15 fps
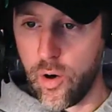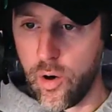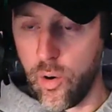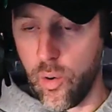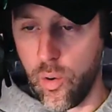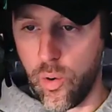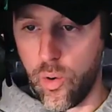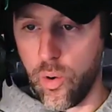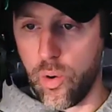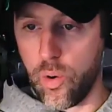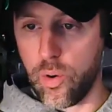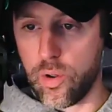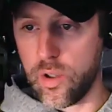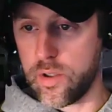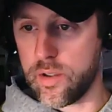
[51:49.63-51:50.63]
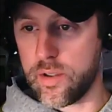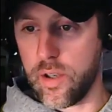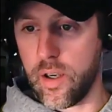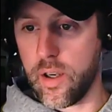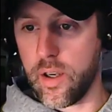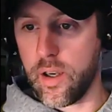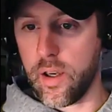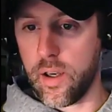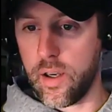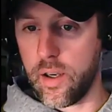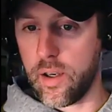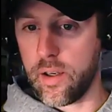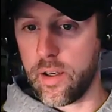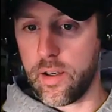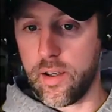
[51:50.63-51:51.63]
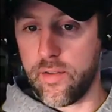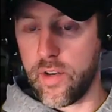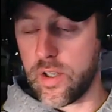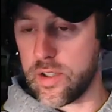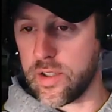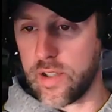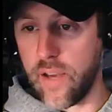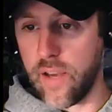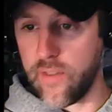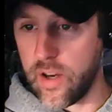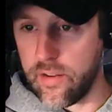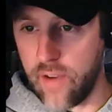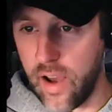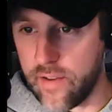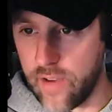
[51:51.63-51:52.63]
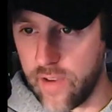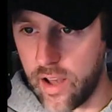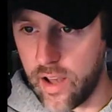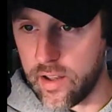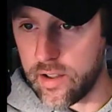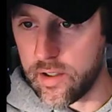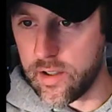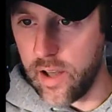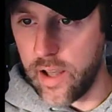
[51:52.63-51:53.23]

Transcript: or let's say even a 75 gallon,